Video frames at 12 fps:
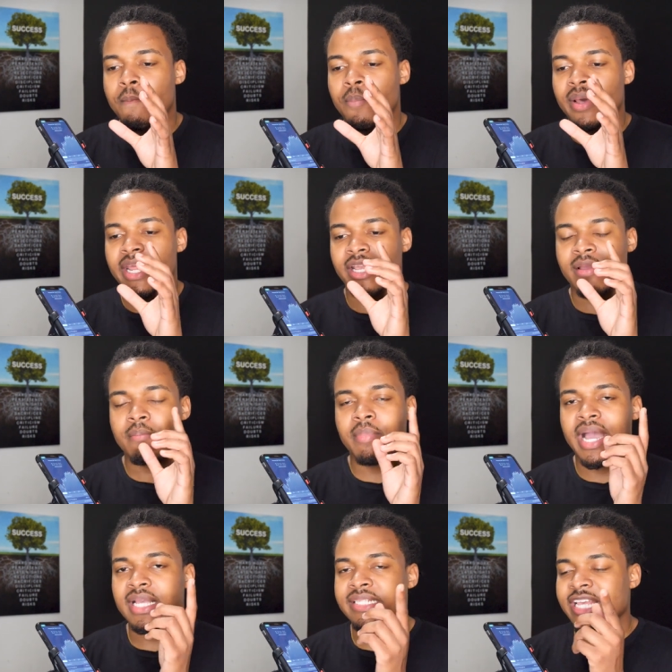but it
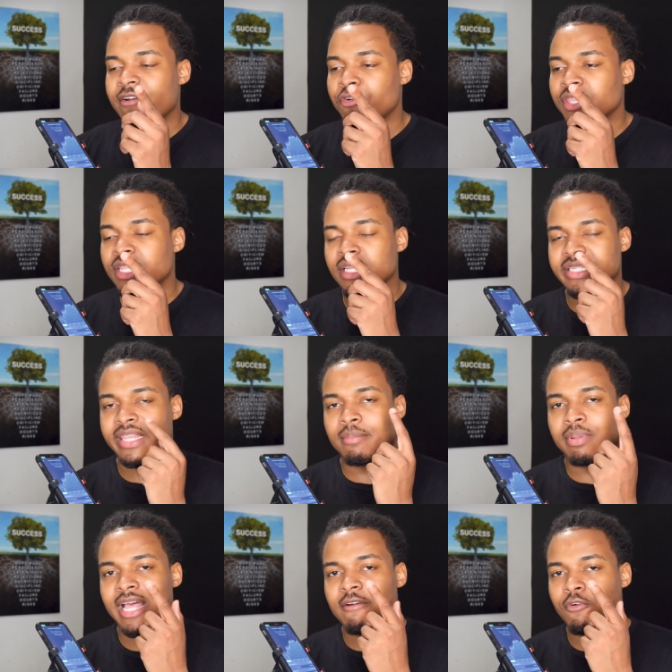combines everything that's on the
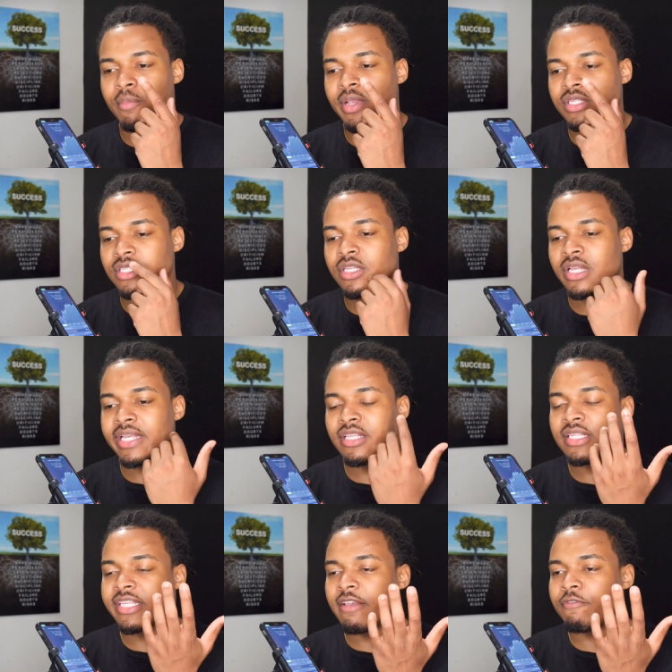platform because it does it
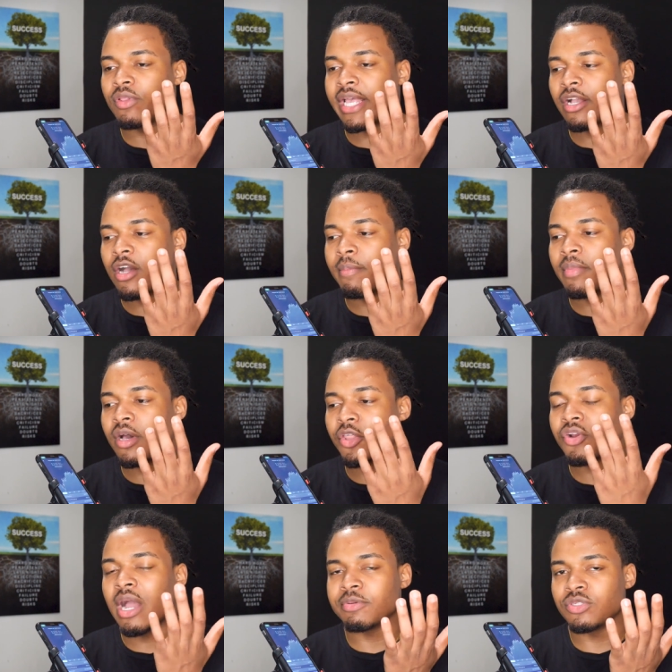does give you like um
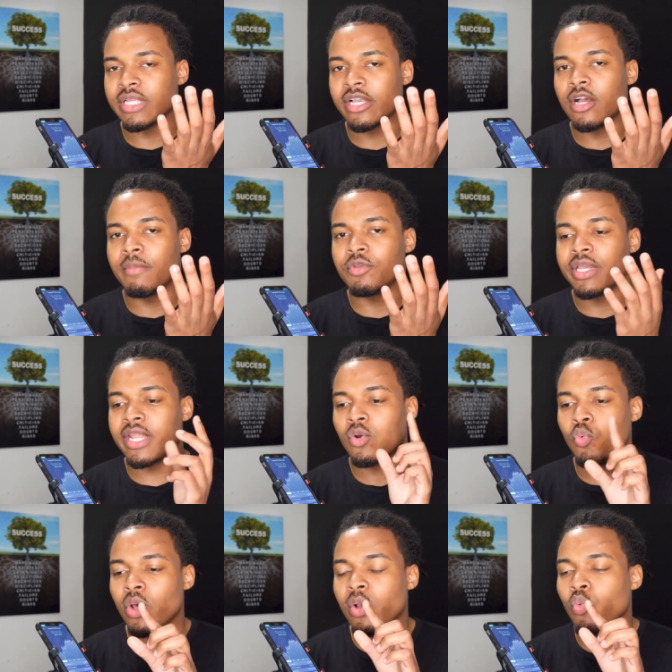other options, like um you get
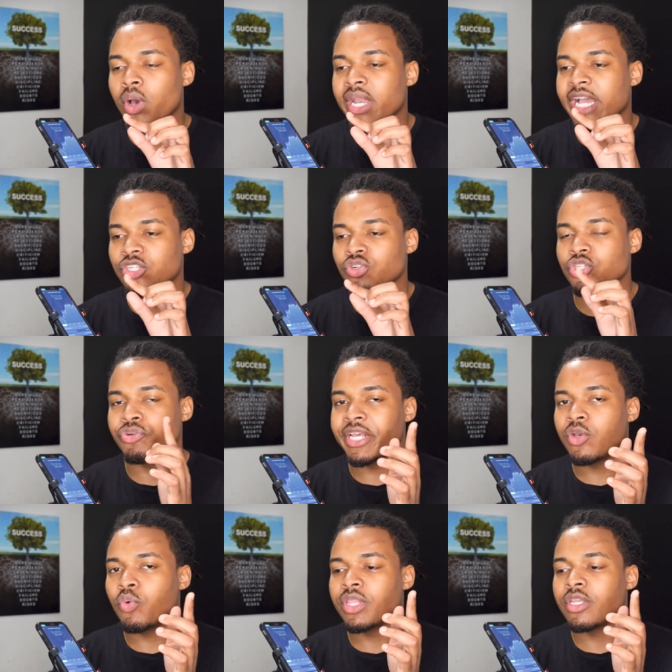like one extra
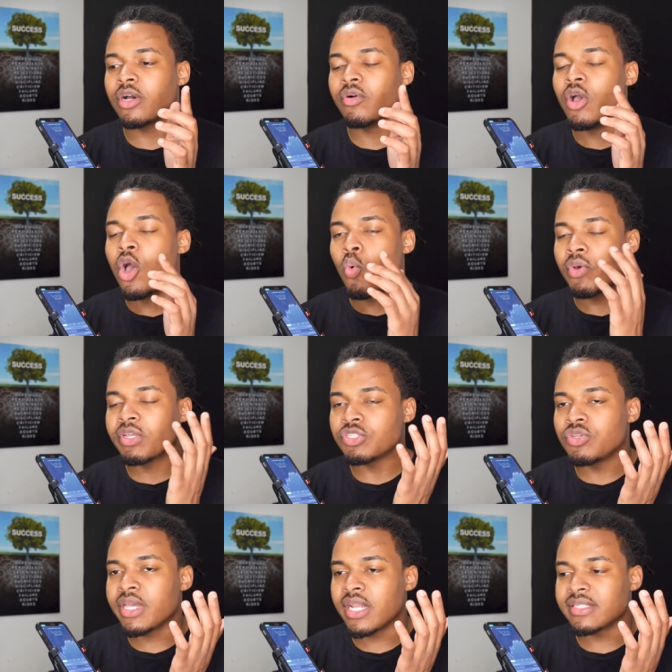trading window. What else
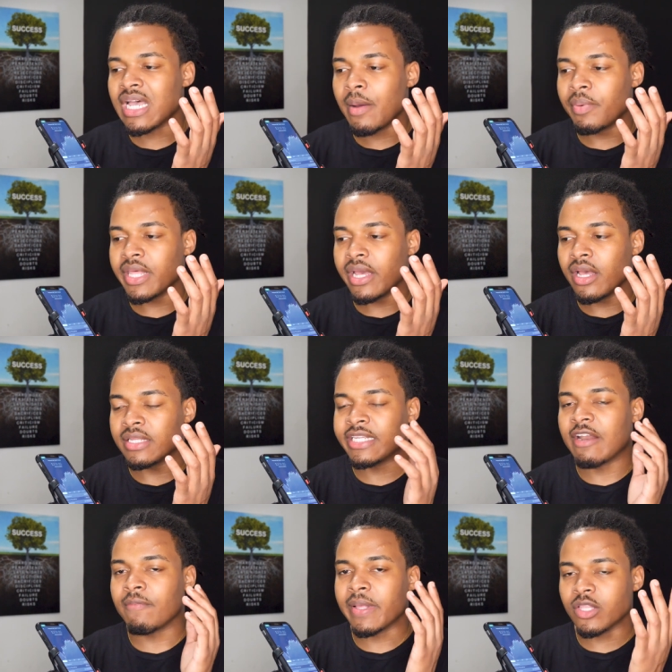do you get on top of that
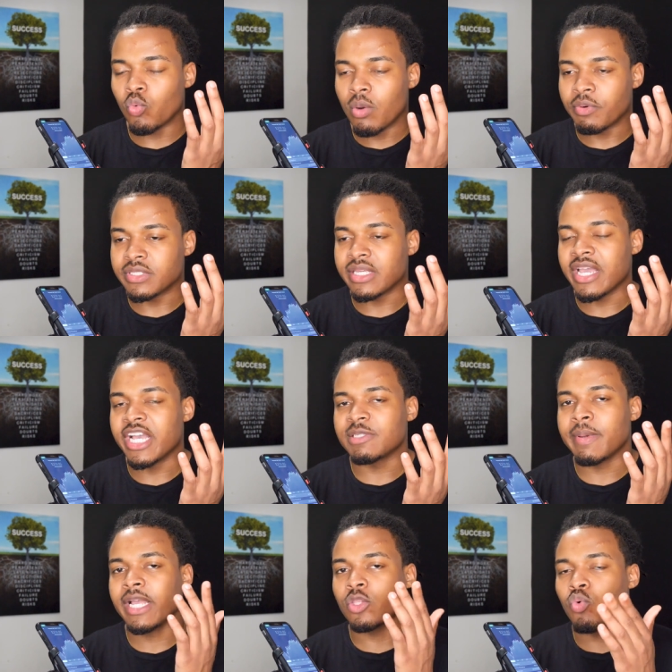aside from like the one percent cash
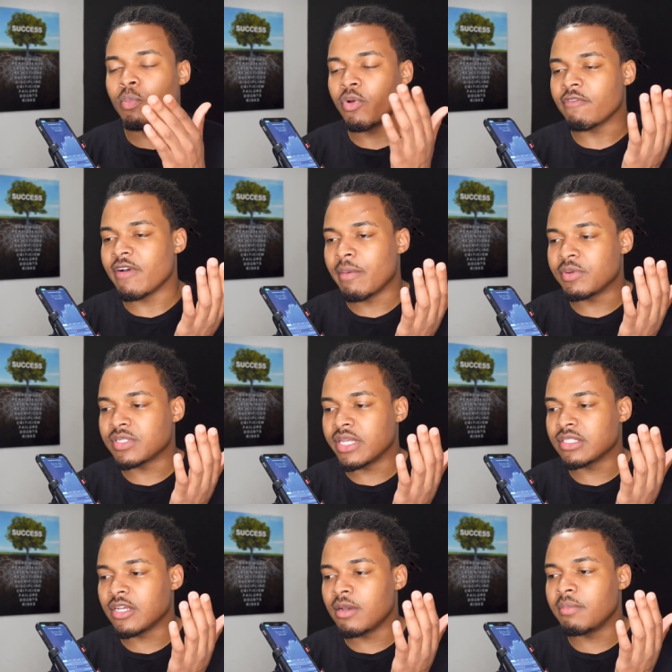back, the one point five
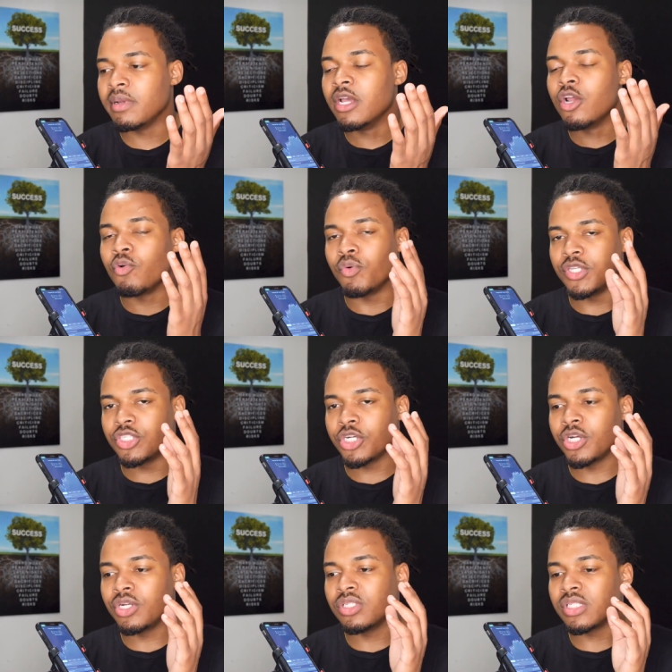percent um
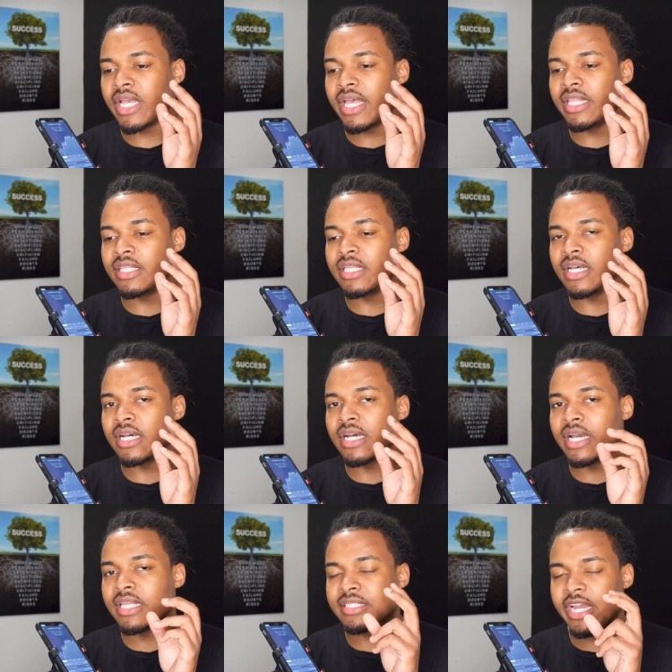returns, and the
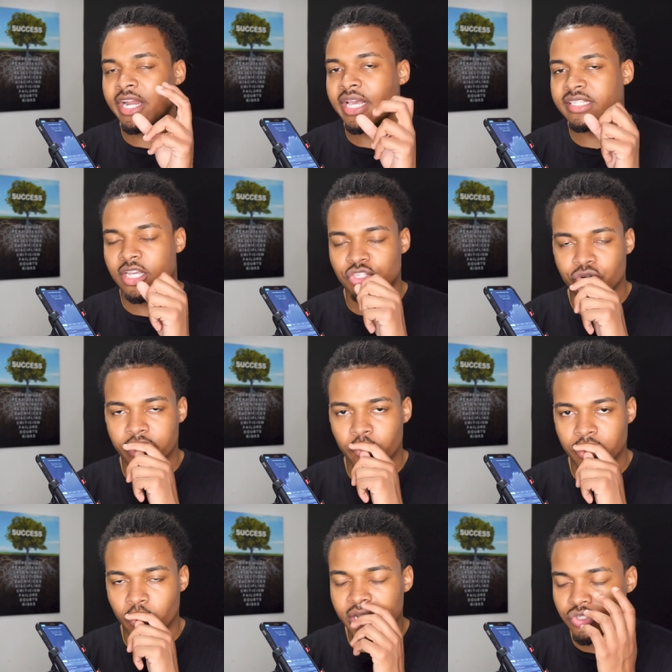uh, entire like second trading
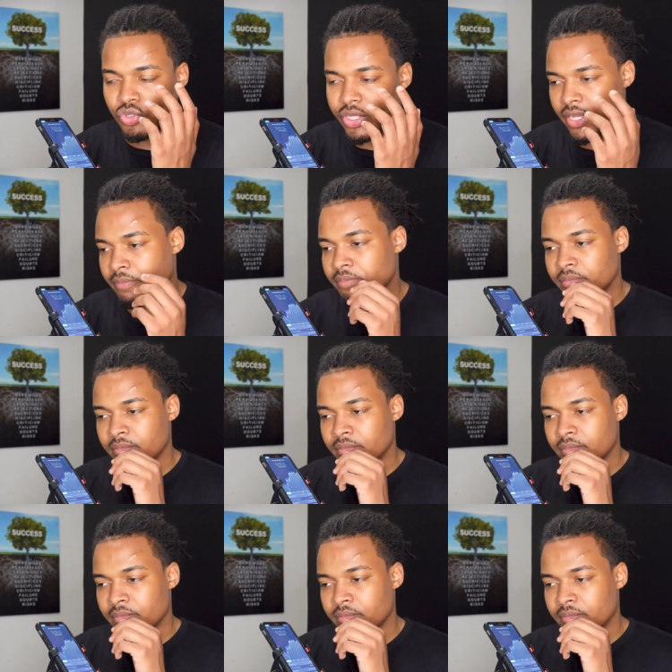window? What else do you get?